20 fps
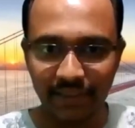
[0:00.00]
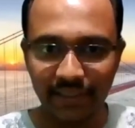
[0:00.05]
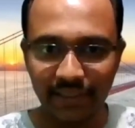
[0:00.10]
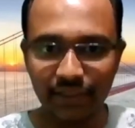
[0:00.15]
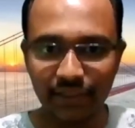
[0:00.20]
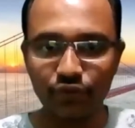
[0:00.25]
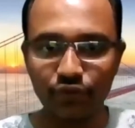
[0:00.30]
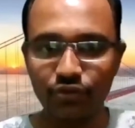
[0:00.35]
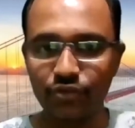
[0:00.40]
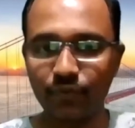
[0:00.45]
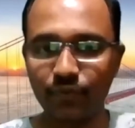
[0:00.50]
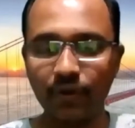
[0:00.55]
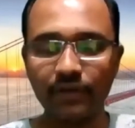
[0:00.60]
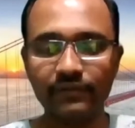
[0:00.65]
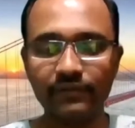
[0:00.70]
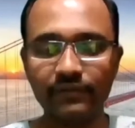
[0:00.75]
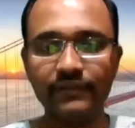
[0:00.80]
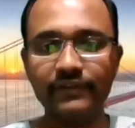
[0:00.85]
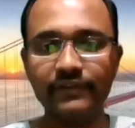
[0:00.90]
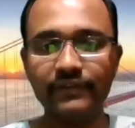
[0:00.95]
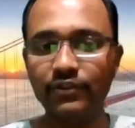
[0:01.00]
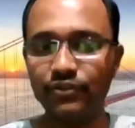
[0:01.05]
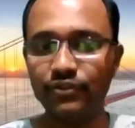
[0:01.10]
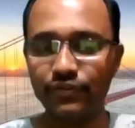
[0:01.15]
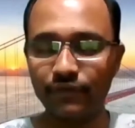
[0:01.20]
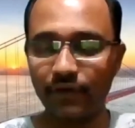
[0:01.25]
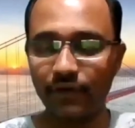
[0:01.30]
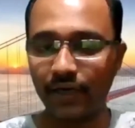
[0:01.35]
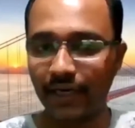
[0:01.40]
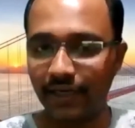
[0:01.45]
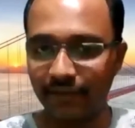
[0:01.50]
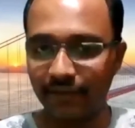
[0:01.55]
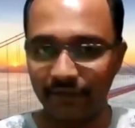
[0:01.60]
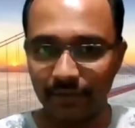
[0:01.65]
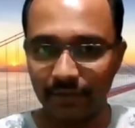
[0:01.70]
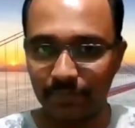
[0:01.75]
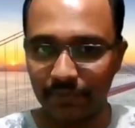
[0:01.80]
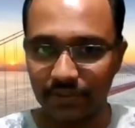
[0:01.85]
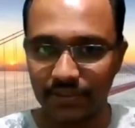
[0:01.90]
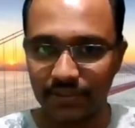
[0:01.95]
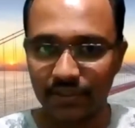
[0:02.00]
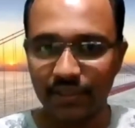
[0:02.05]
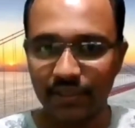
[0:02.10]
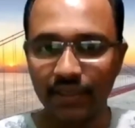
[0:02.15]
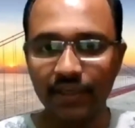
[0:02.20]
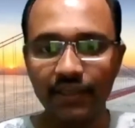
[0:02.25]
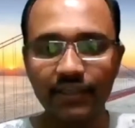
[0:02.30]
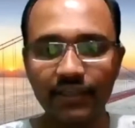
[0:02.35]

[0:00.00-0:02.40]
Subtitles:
Git tools, whatever we use for our developments.